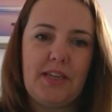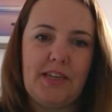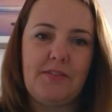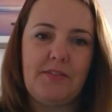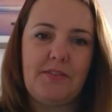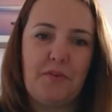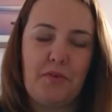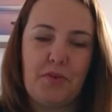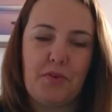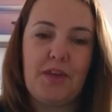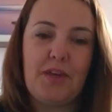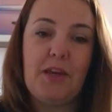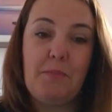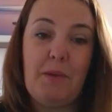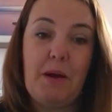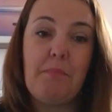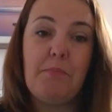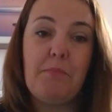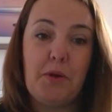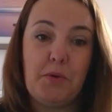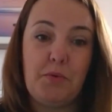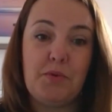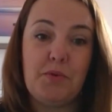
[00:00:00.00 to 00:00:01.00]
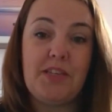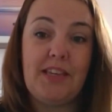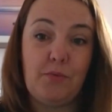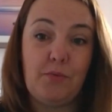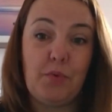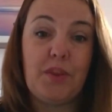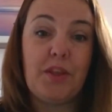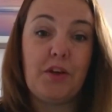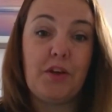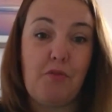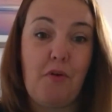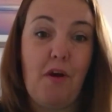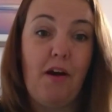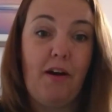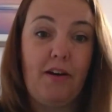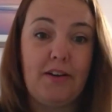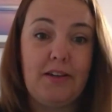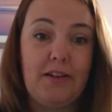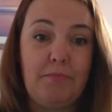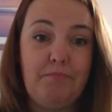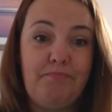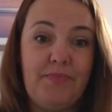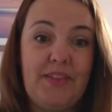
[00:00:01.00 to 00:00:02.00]
if you think about motive with a
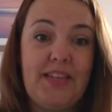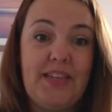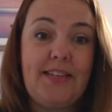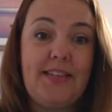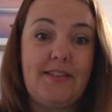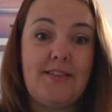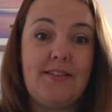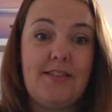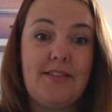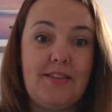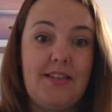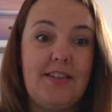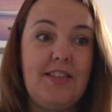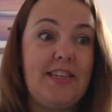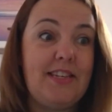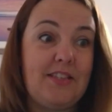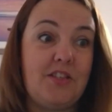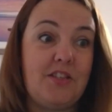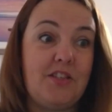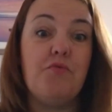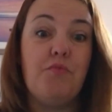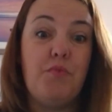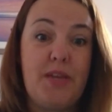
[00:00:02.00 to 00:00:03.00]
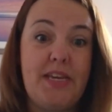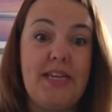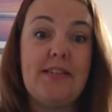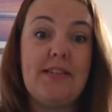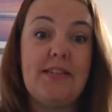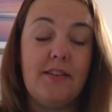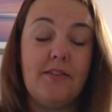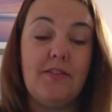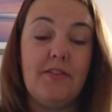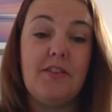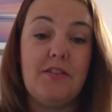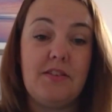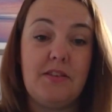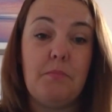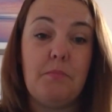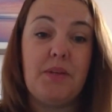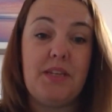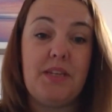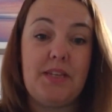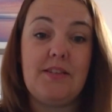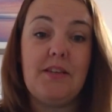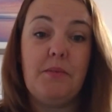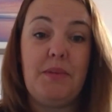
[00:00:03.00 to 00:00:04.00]
crime, it's the reason that
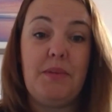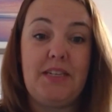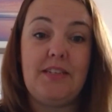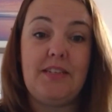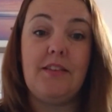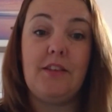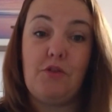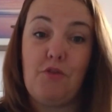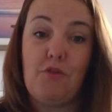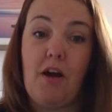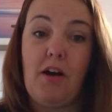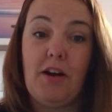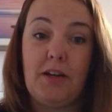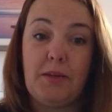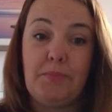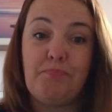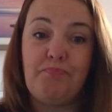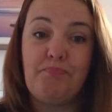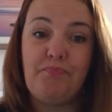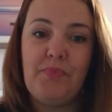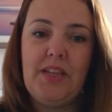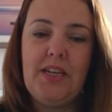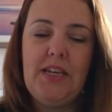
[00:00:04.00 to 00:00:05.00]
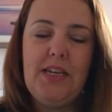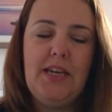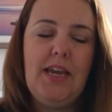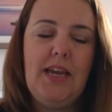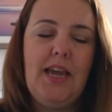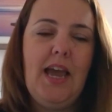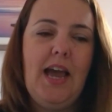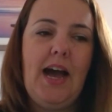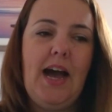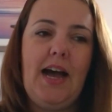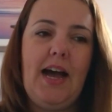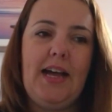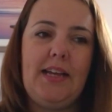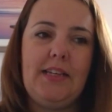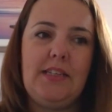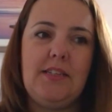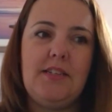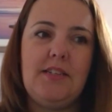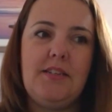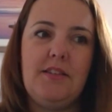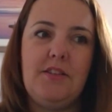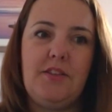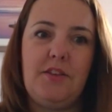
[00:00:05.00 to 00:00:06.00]
somebody's committed the crime. And
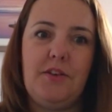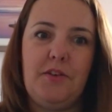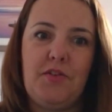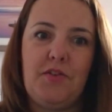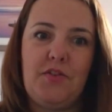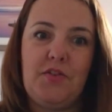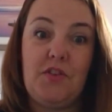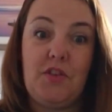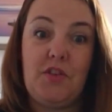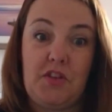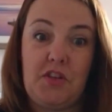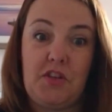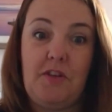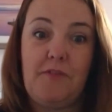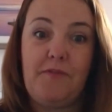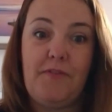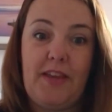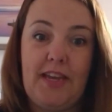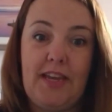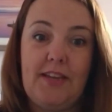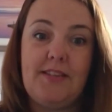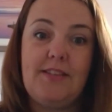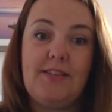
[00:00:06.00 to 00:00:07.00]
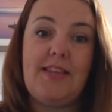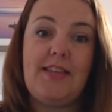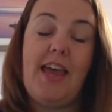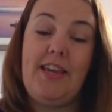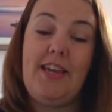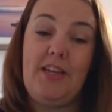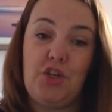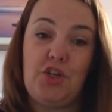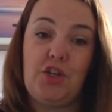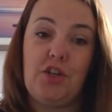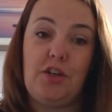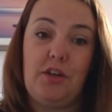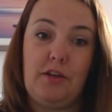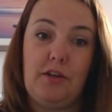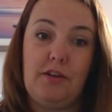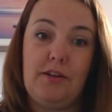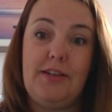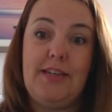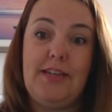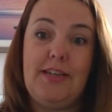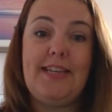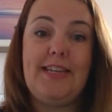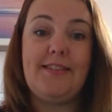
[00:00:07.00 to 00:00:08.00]
the suffix
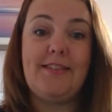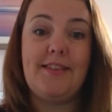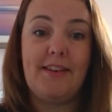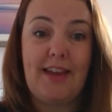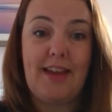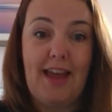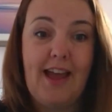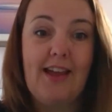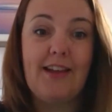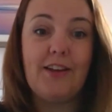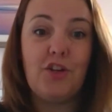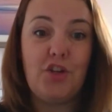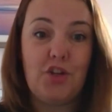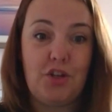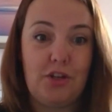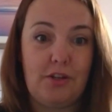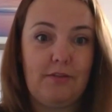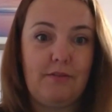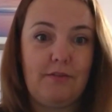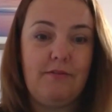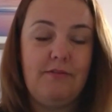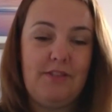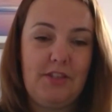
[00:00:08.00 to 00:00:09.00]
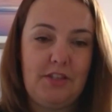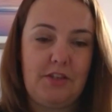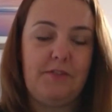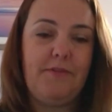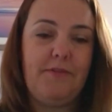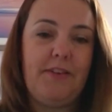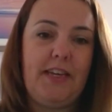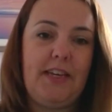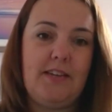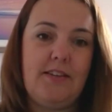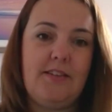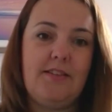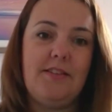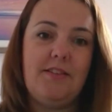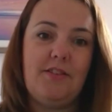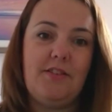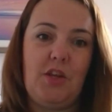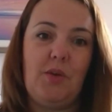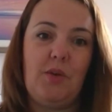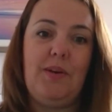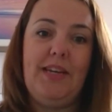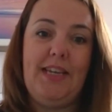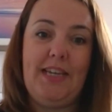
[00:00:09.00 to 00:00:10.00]
ation is an action suffix. So
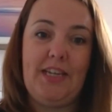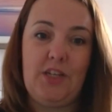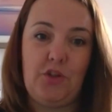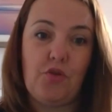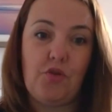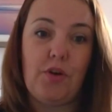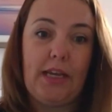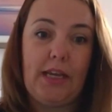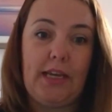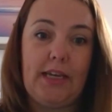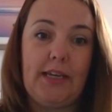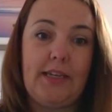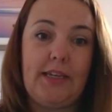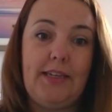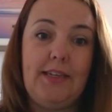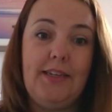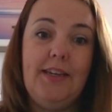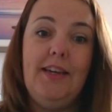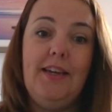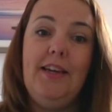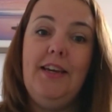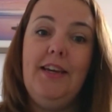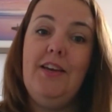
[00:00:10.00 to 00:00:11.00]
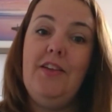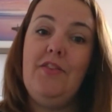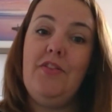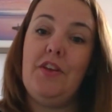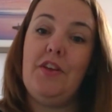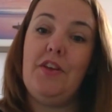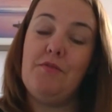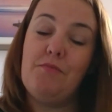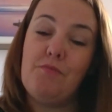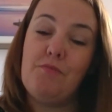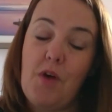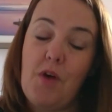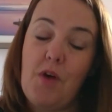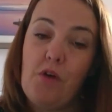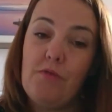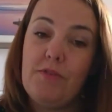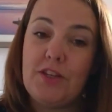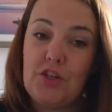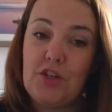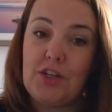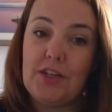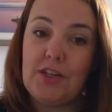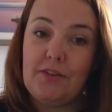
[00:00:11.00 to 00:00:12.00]
literally, the
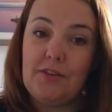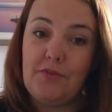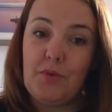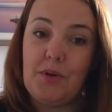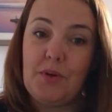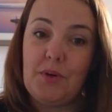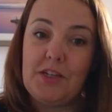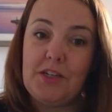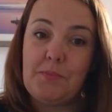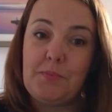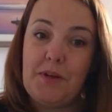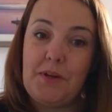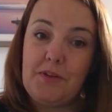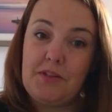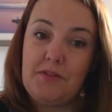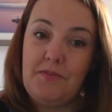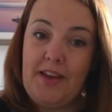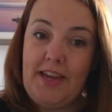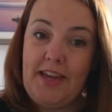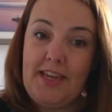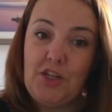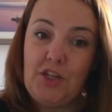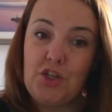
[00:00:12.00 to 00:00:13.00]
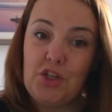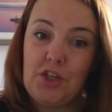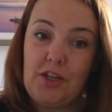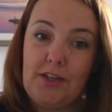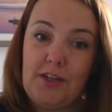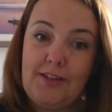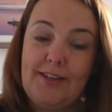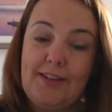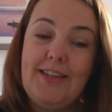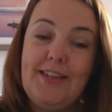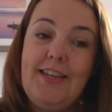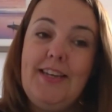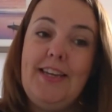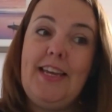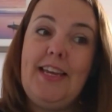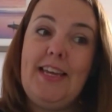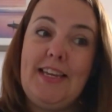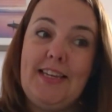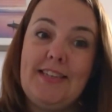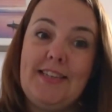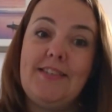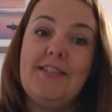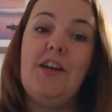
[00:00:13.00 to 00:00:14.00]
origin of the word motivation
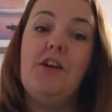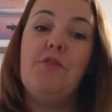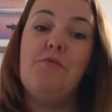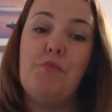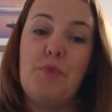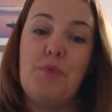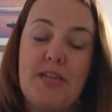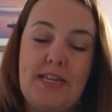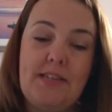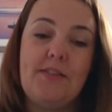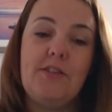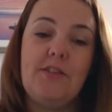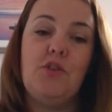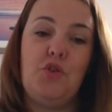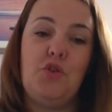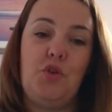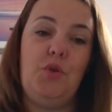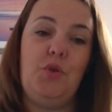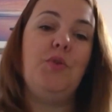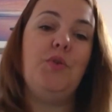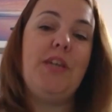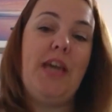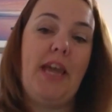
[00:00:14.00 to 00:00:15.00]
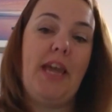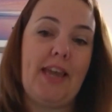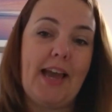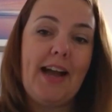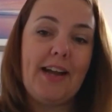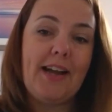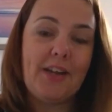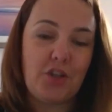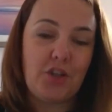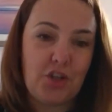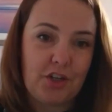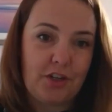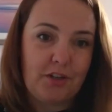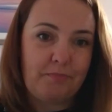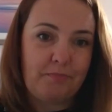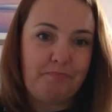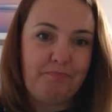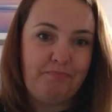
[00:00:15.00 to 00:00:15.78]
is a reason to take action.